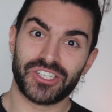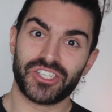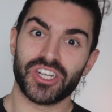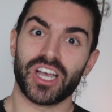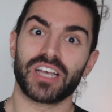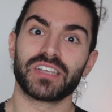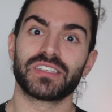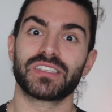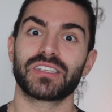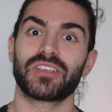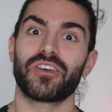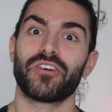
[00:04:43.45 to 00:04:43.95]

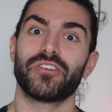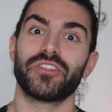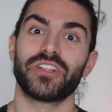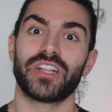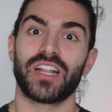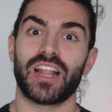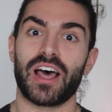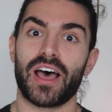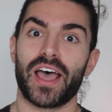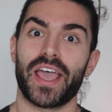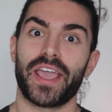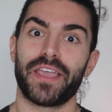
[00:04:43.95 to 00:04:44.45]
just
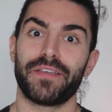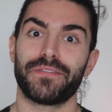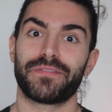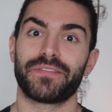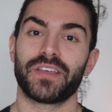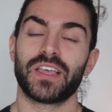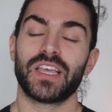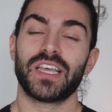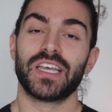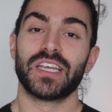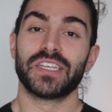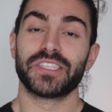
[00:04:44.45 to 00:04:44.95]
gone live,
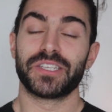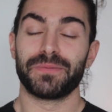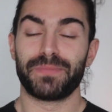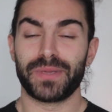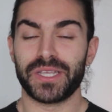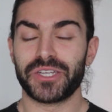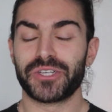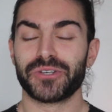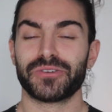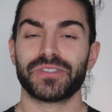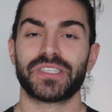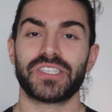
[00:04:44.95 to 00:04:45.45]
so
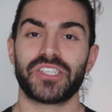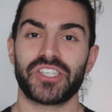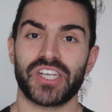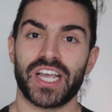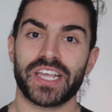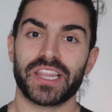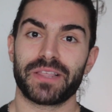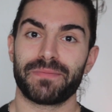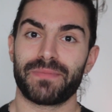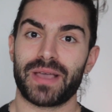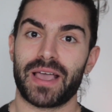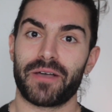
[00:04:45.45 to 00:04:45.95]
be sure to
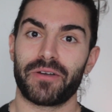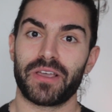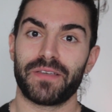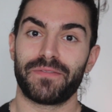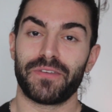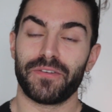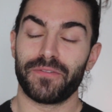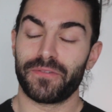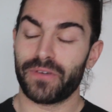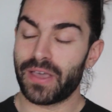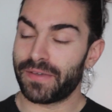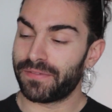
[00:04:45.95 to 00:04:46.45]
check them out
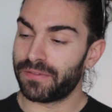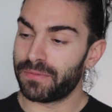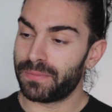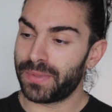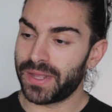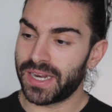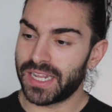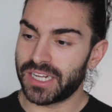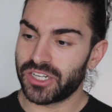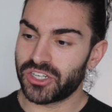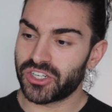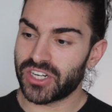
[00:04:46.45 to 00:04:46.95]
if you've ever
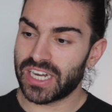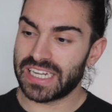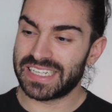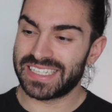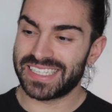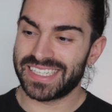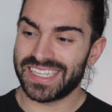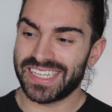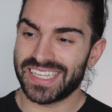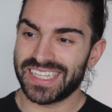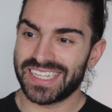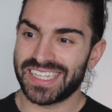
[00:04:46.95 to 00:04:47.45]
been
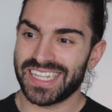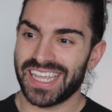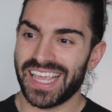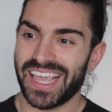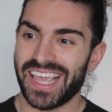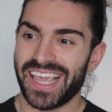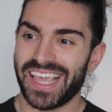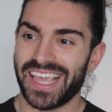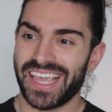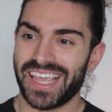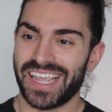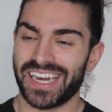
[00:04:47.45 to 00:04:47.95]
interested
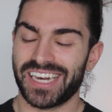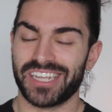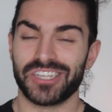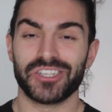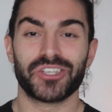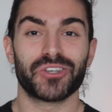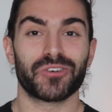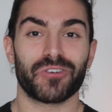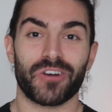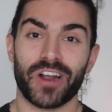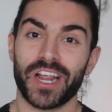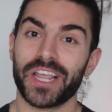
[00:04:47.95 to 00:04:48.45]
in
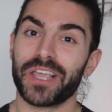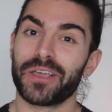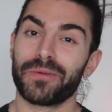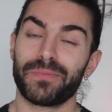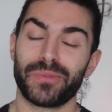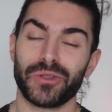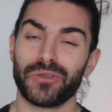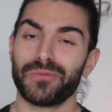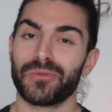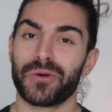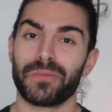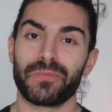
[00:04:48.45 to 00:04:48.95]
trying a
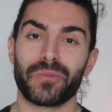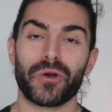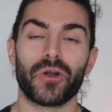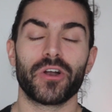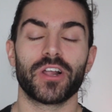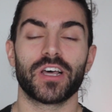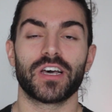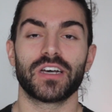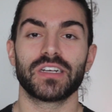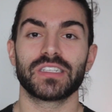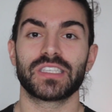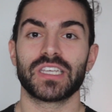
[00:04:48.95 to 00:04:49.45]
Bluemon
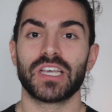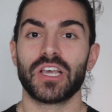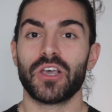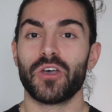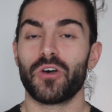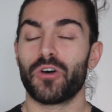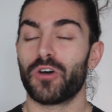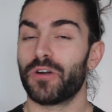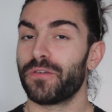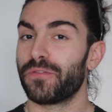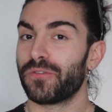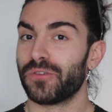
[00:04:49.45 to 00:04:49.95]
product
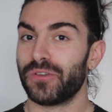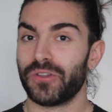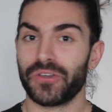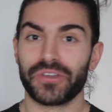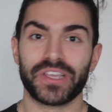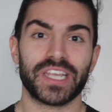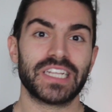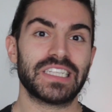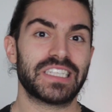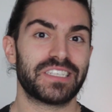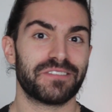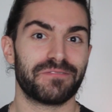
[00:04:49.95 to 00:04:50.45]
or if you're
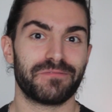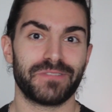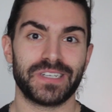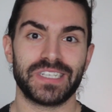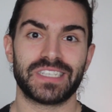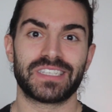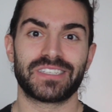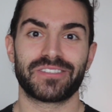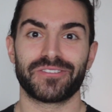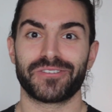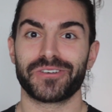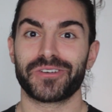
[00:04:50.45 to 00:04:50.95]
looking to
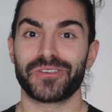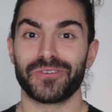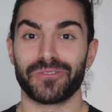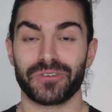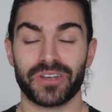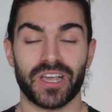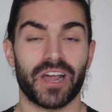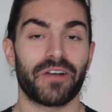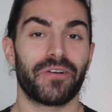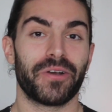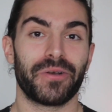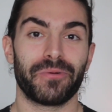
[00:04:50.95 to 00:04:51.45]
restock
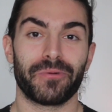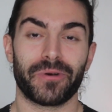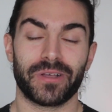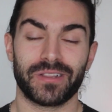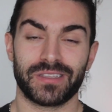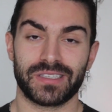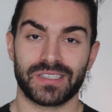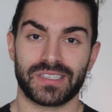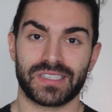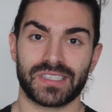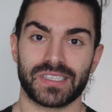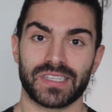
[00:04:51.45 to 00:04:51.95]
your current
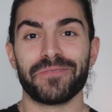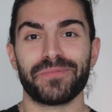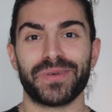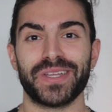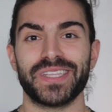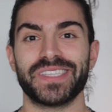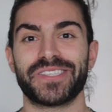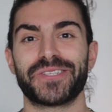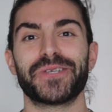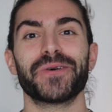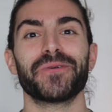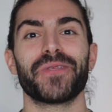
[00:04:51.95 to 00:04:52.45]
ones.
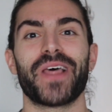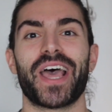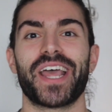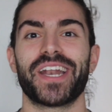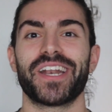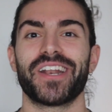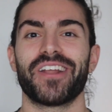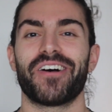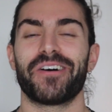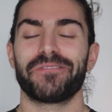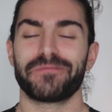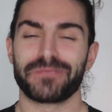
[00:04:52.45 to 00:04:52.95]
But until
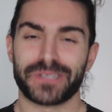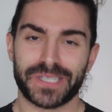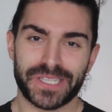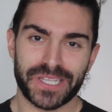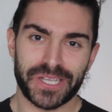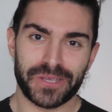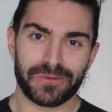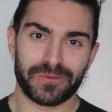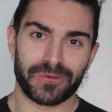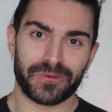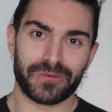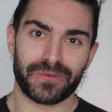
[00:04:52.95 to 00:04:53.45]
then, I will
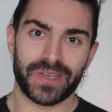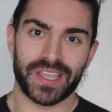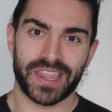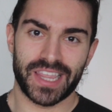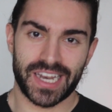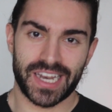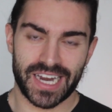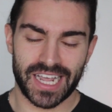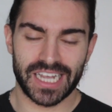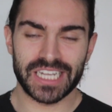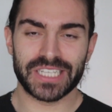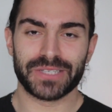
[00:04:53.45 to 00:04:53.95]
see you all in
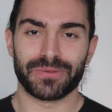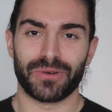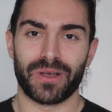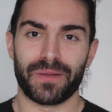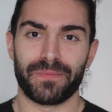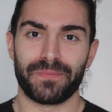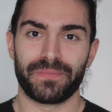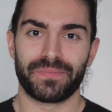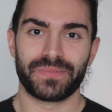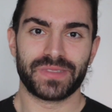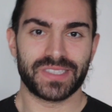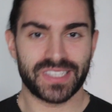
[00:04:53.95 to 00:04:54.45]
the next
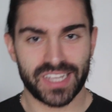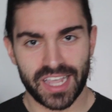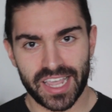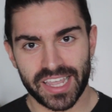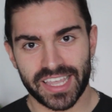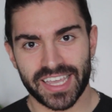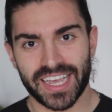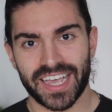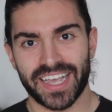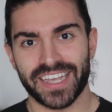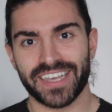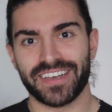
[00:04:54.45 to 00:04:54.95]
one.
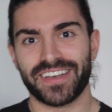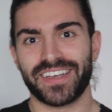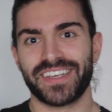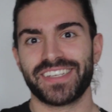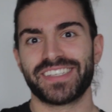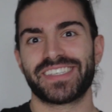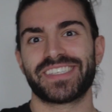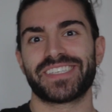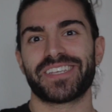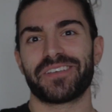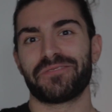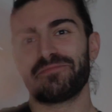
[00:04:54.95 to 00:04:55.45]
Take care,
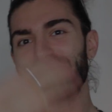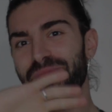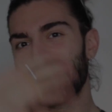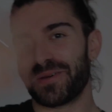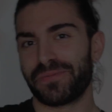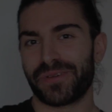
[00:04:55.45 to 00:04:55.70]
guys. Bye